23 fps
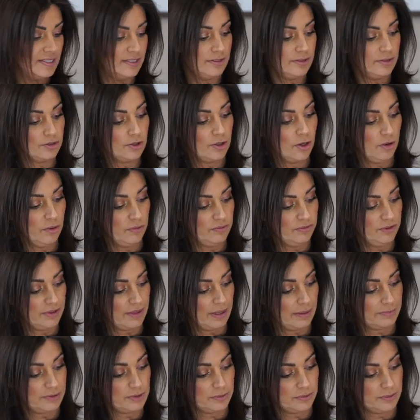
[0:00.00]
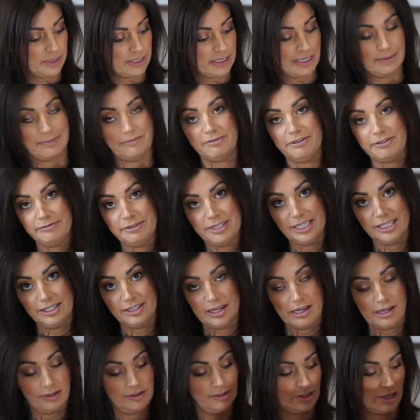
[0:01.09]
a little code for them to redeem
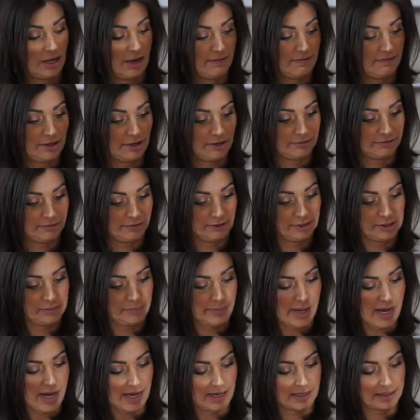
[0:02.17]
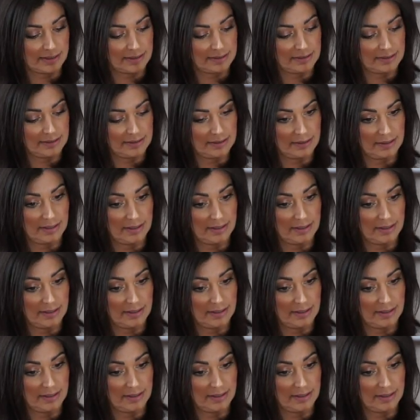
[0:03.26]
$15 off their first box.